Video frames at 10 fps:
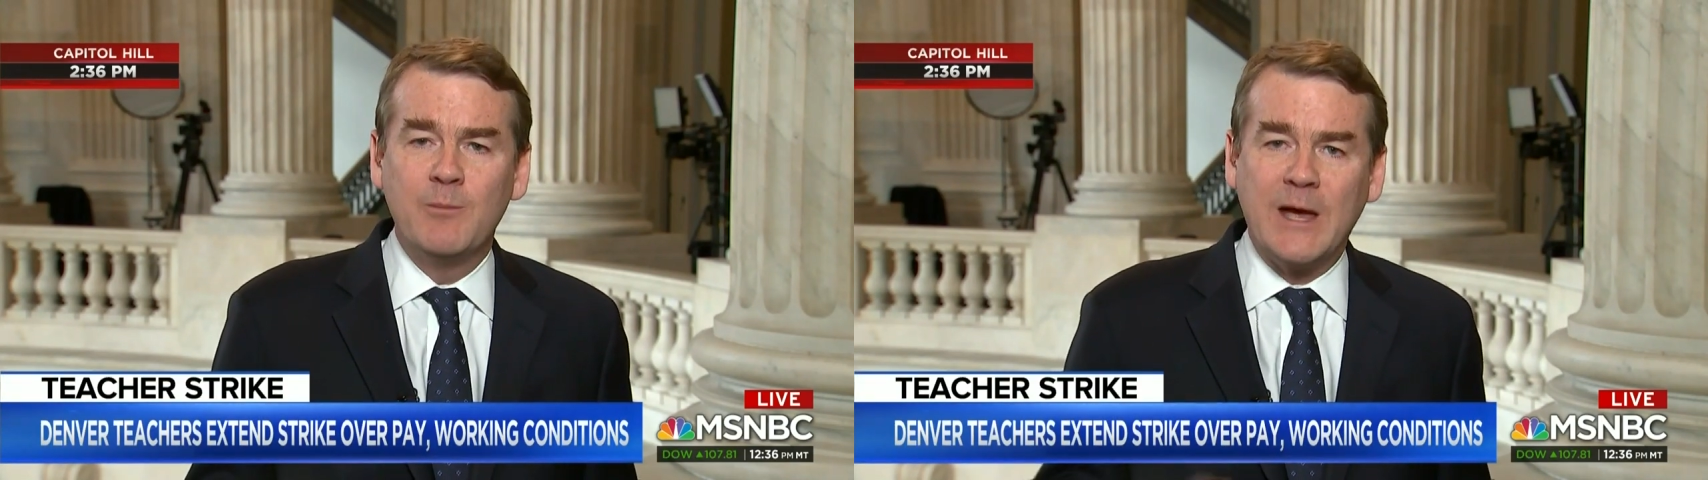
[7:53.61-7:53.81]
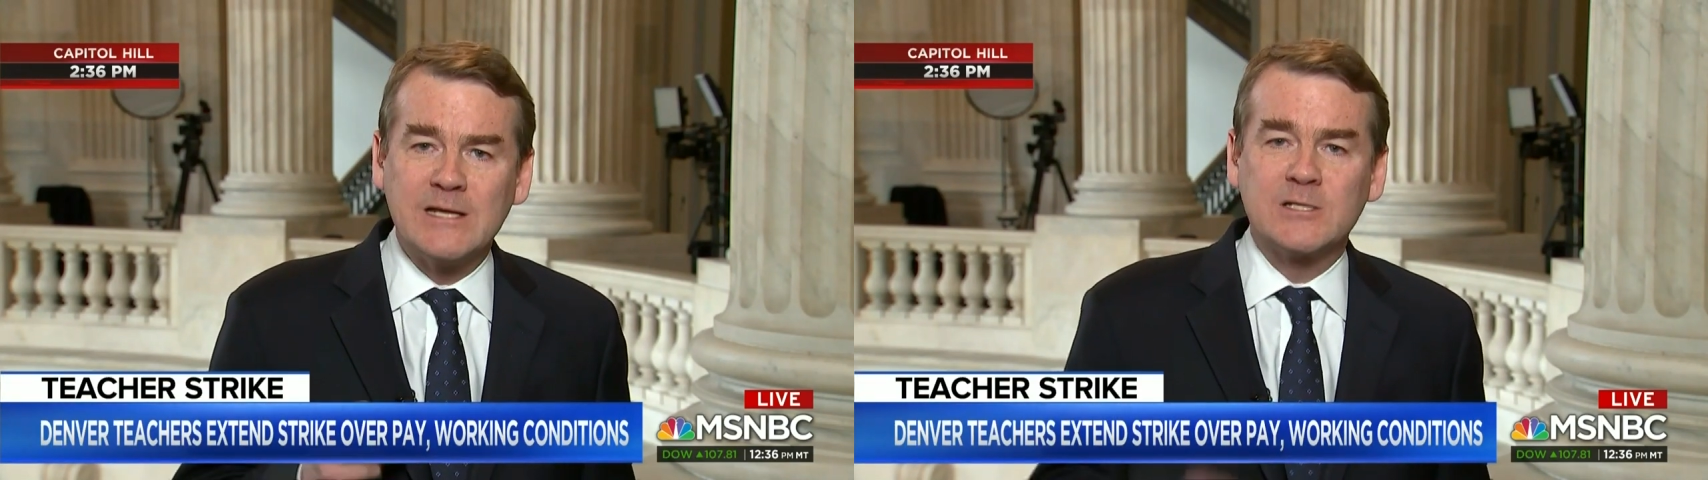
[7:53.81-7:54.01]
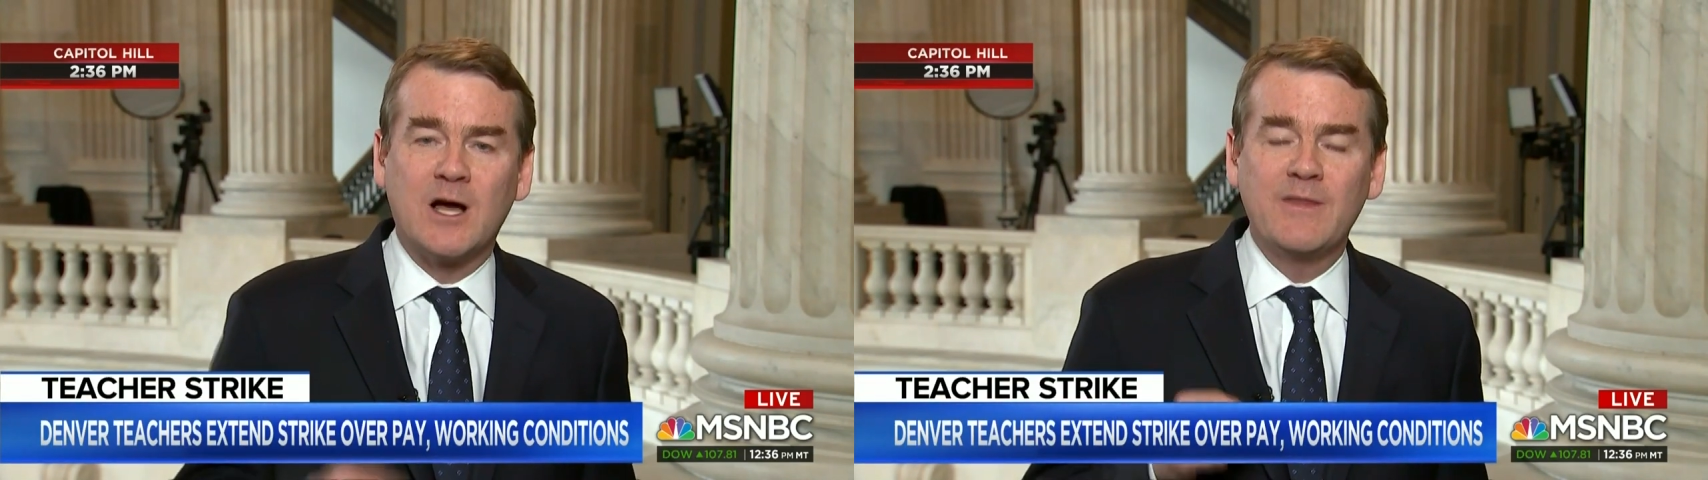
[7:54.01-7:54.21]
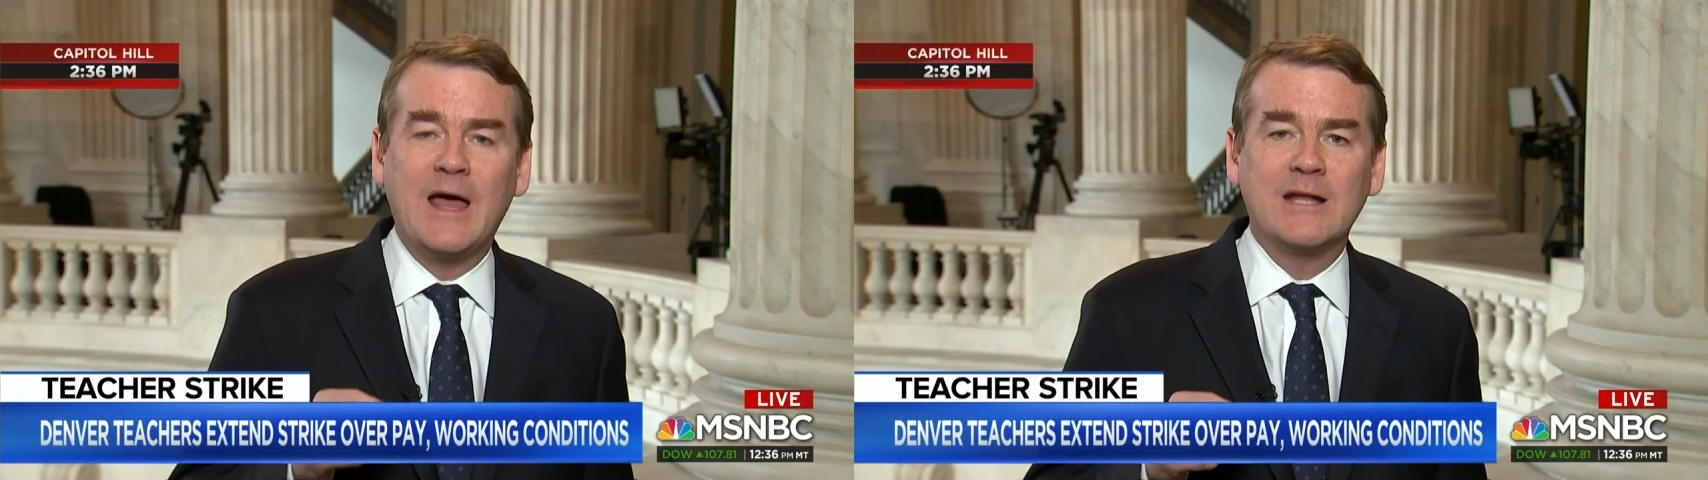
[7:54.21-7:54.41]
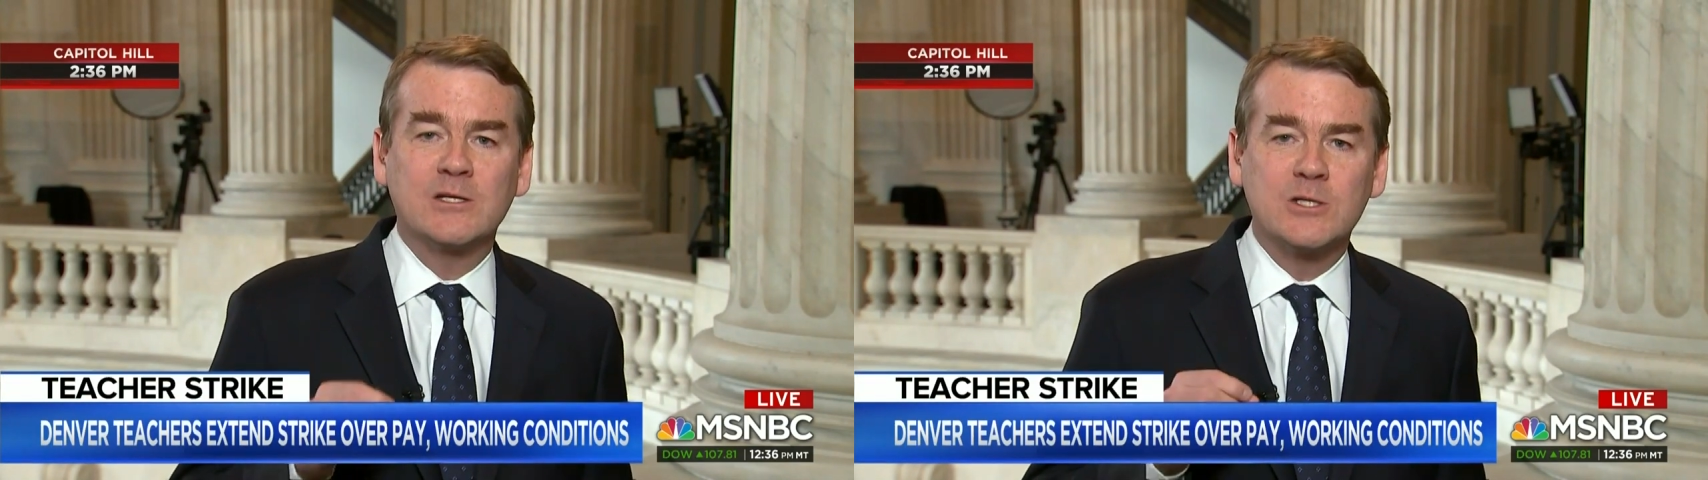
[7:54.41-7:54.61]
based on
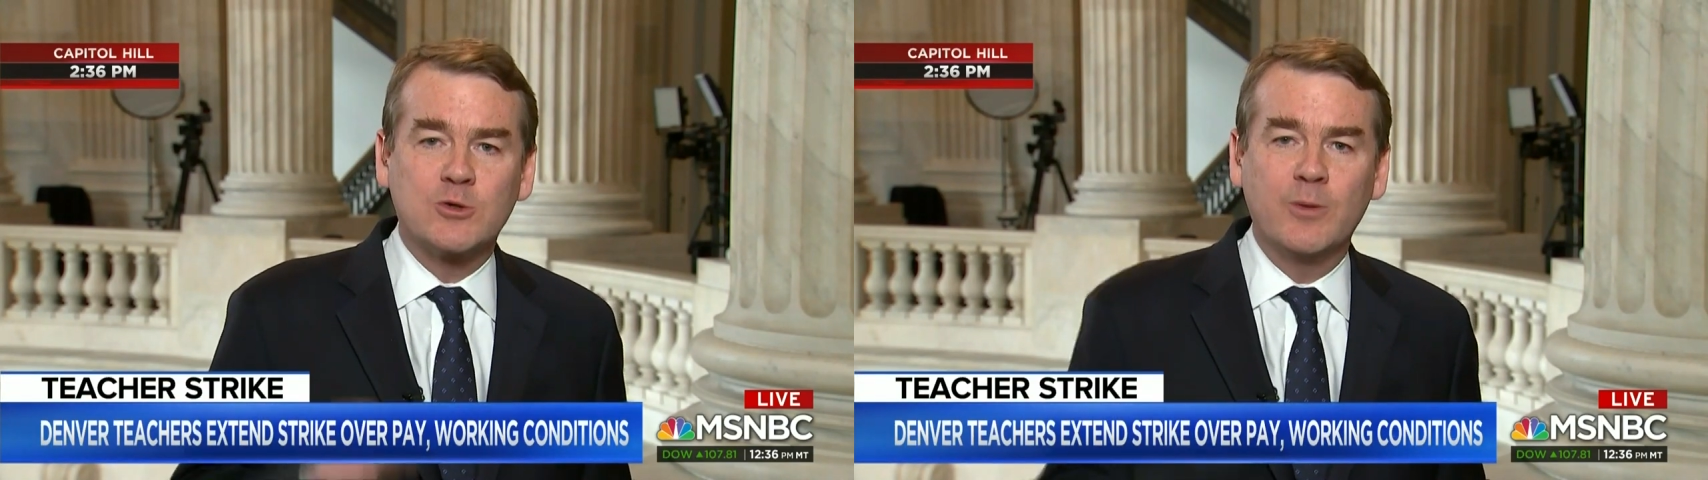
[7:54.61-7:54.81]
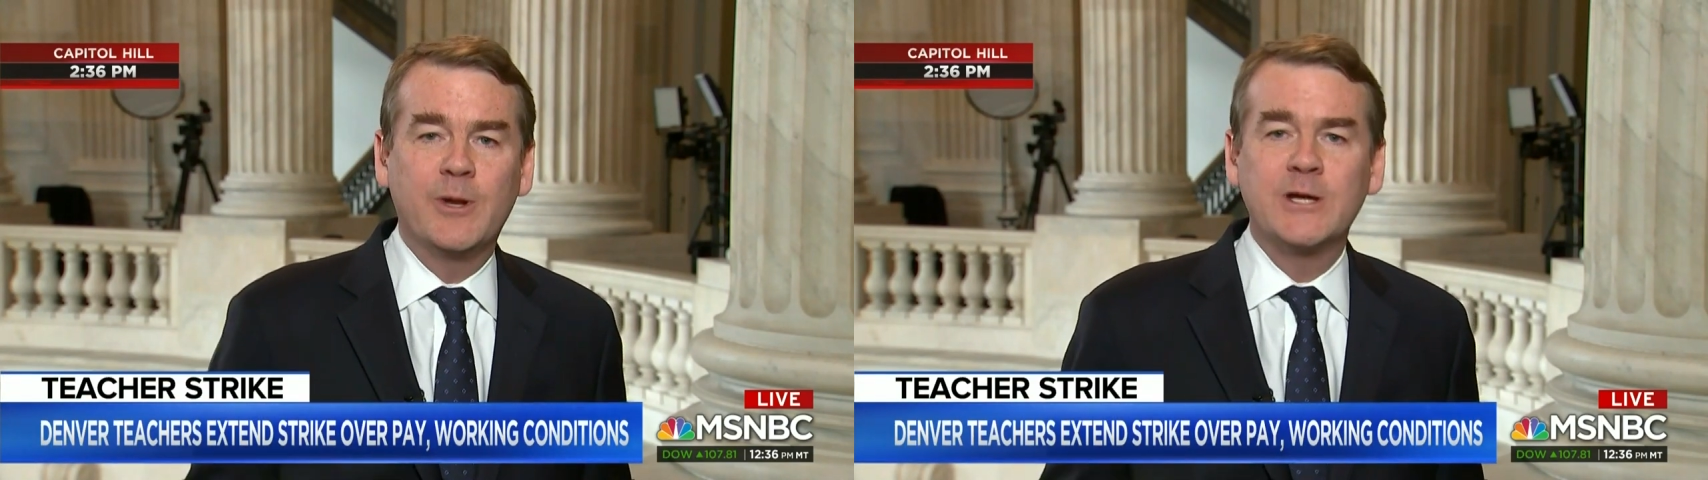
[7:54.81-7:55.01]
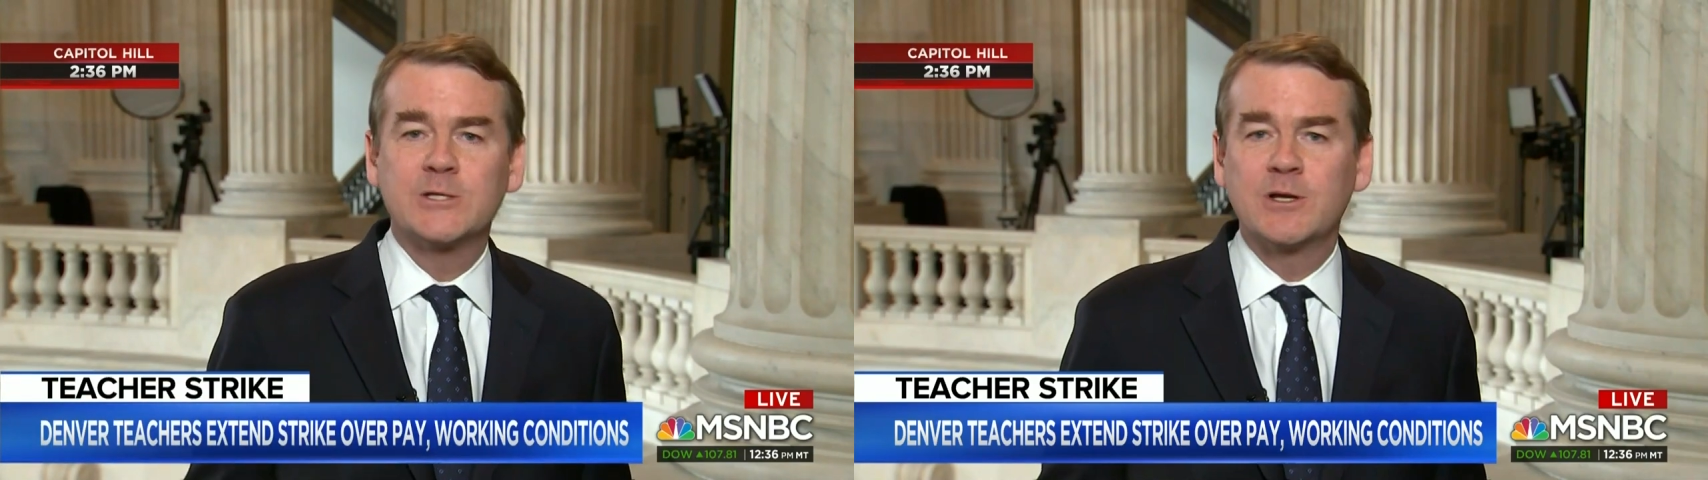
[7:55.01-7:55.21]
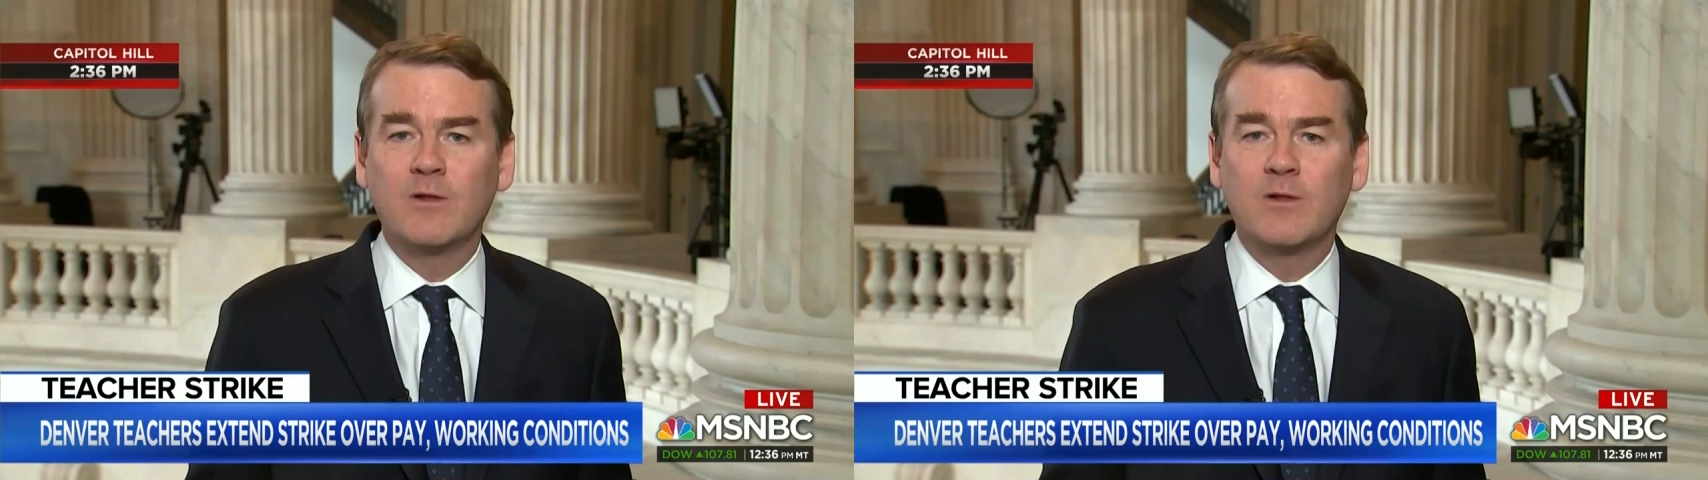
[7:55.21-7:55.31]
that discrimination